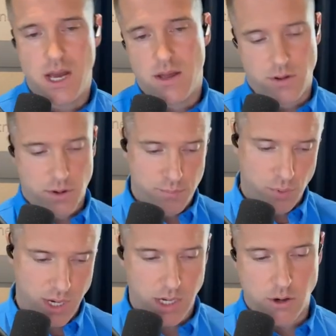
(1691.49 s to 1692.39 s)
that are
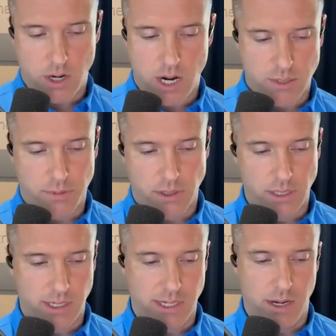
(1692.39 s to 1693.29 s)
bringing your cost per
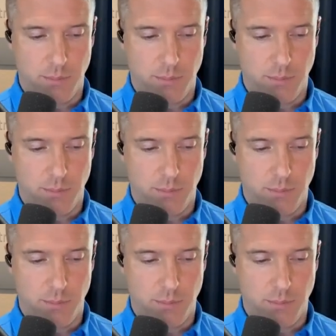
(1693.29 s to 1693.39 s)
click down.